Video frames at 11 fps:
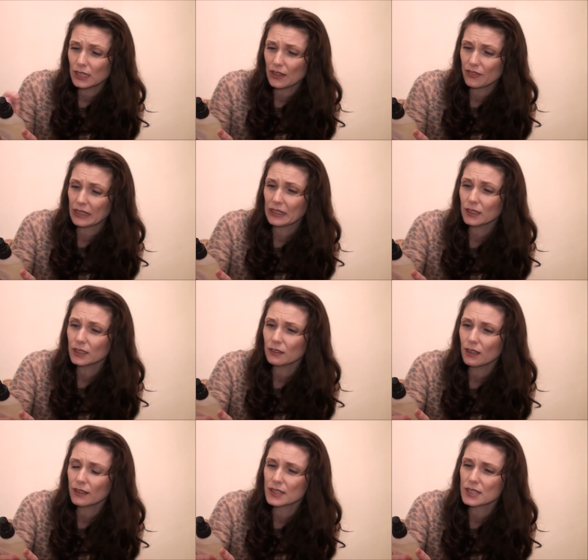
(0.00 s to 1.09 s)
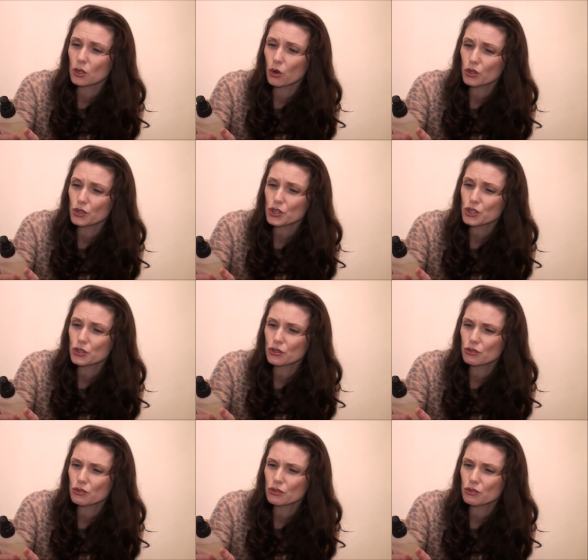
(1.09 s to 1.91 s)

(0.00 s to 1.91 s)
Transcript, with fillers: I think. And it's orange,